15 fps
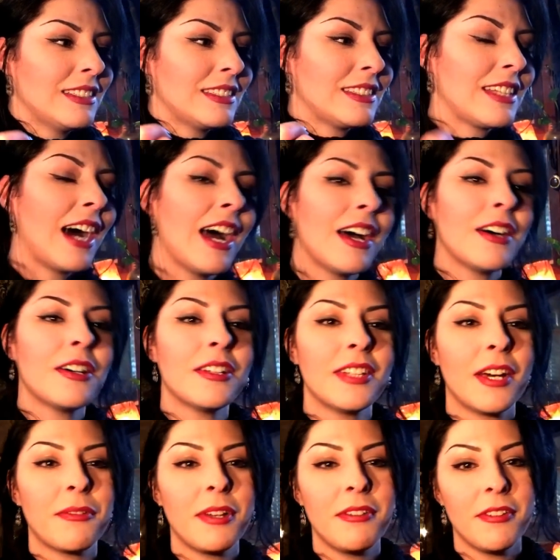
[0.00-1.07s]
style
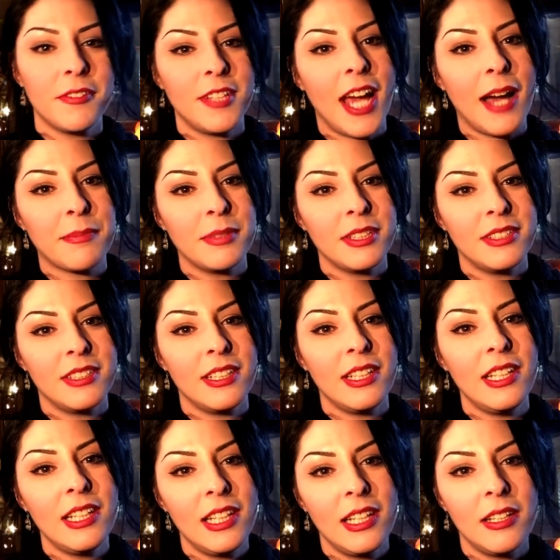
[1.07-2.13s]
that we've adapted to
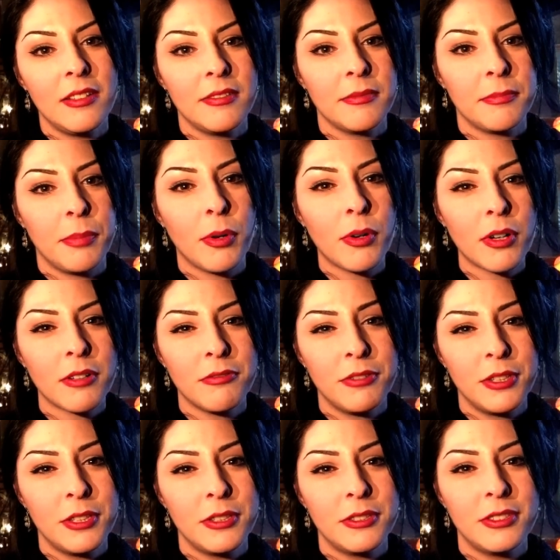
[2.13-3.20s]
eating poor
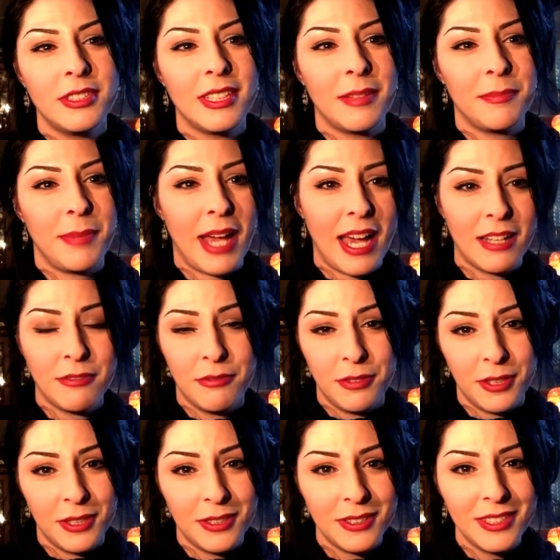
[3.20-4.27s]
foods and bad
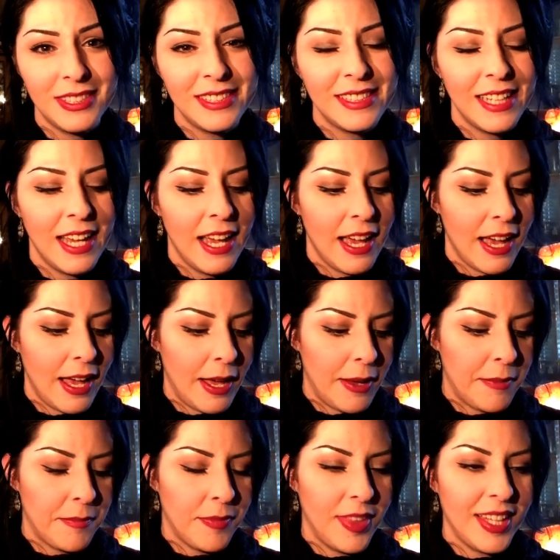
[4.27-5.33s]
foods,
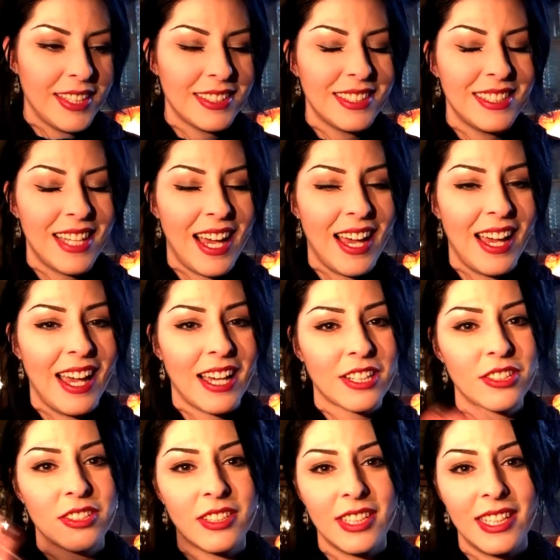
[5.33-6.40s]
um, things that
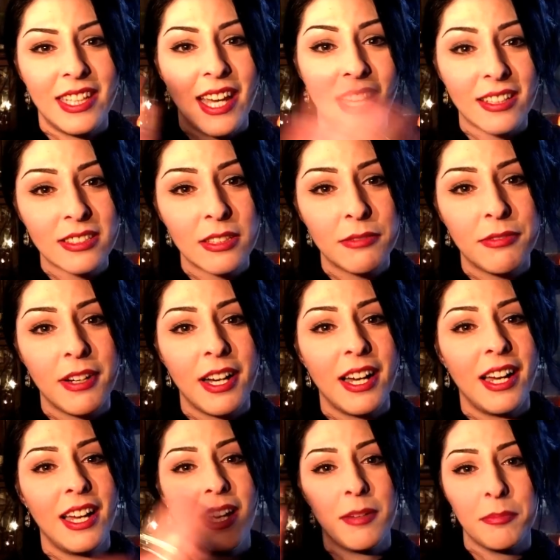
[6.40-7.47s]
actually
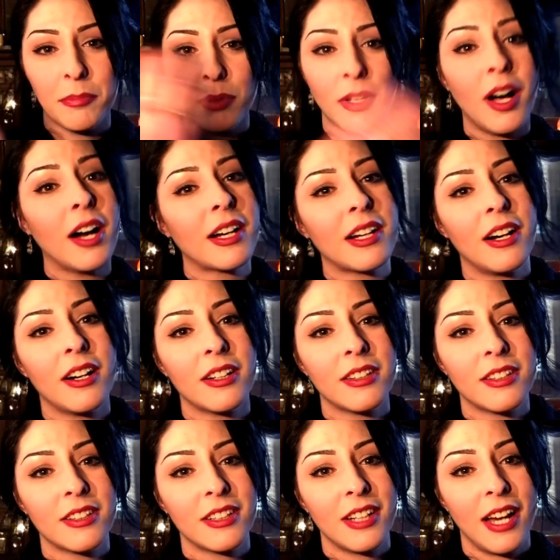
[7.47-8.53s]
calcify and block our
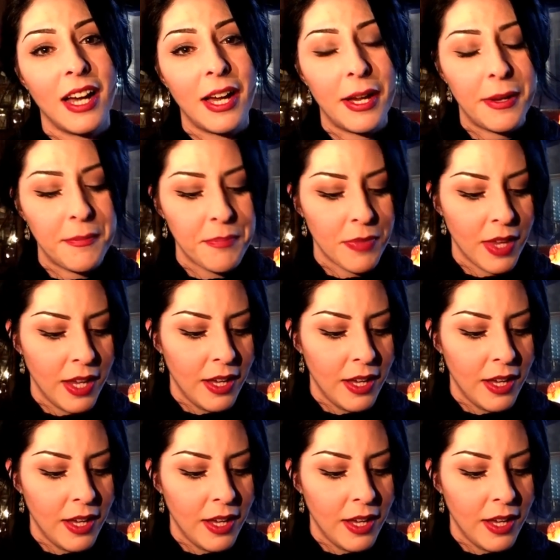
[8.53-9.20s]
third eye.